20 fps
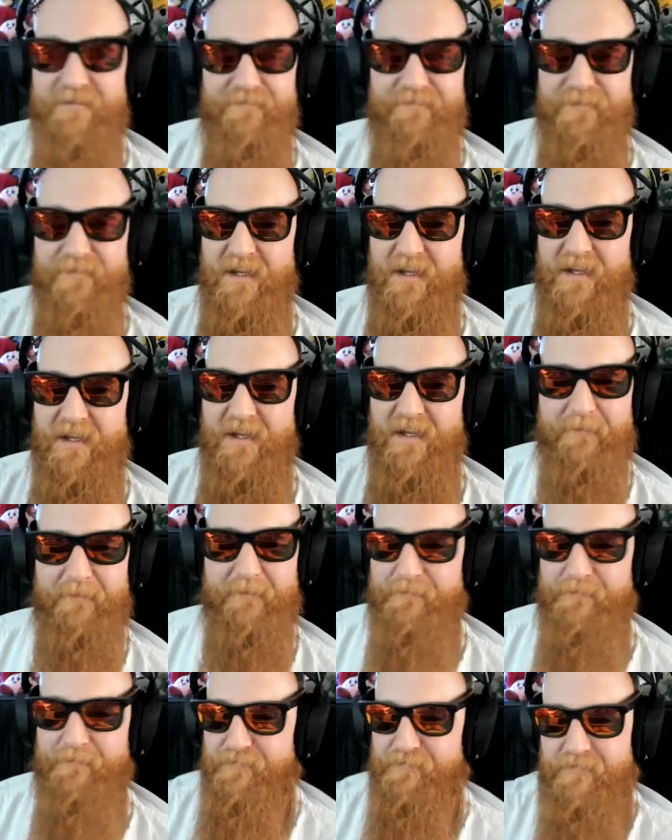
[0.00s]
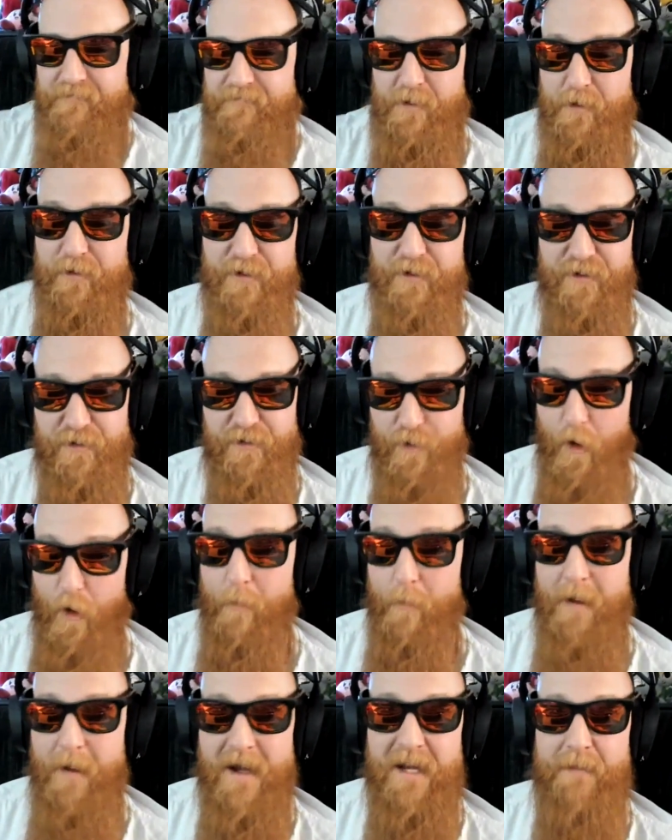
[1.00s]
like there's so
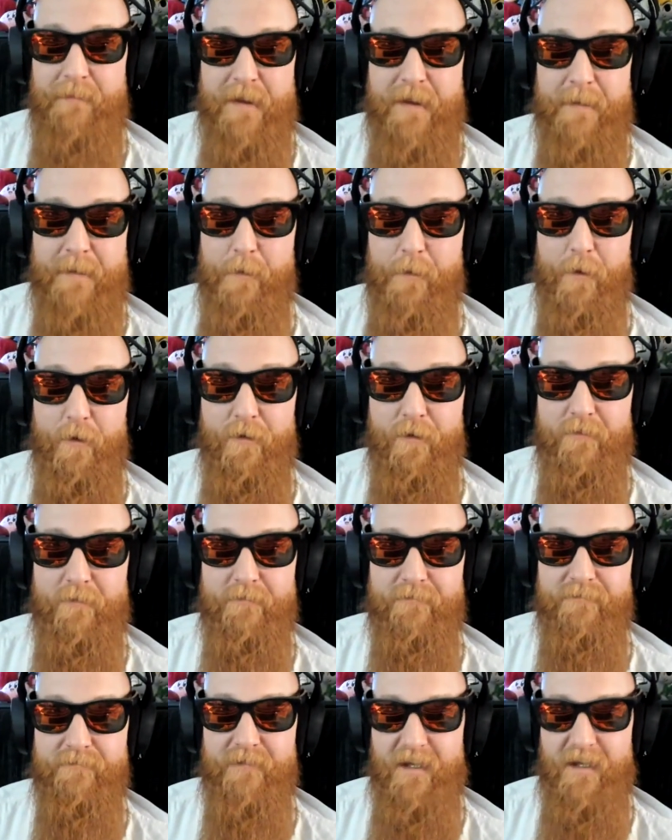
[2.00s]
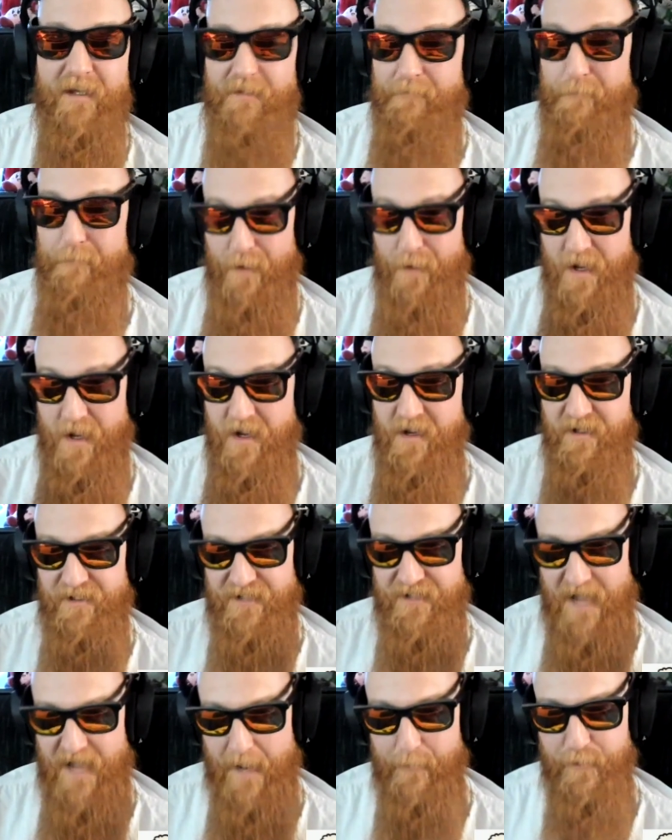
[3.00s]
many people like big
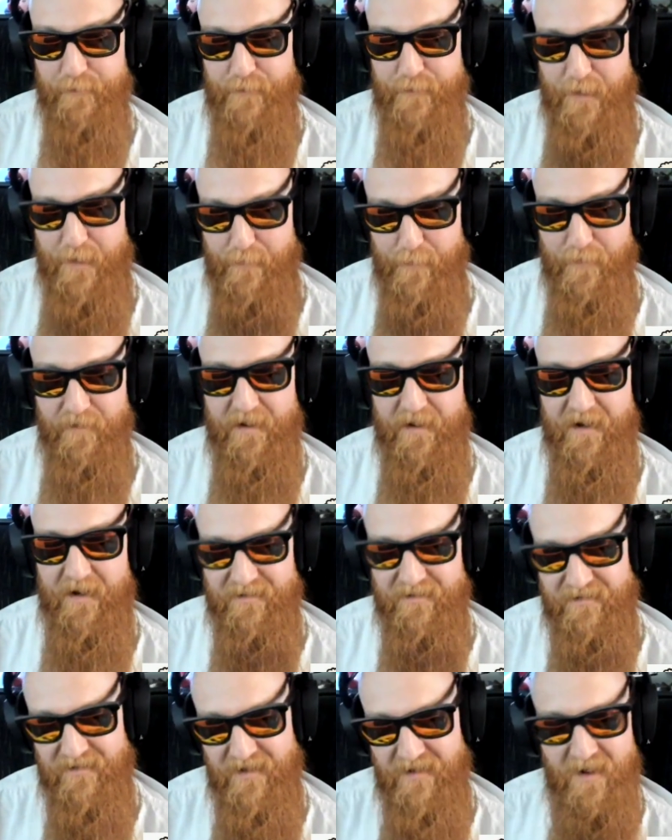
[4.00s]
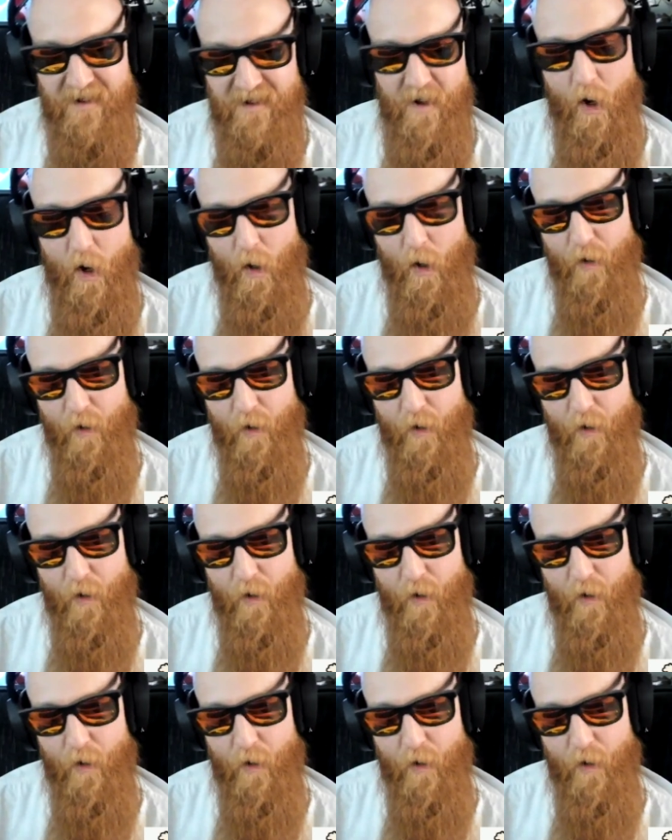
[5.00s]
established people that it's oh, hard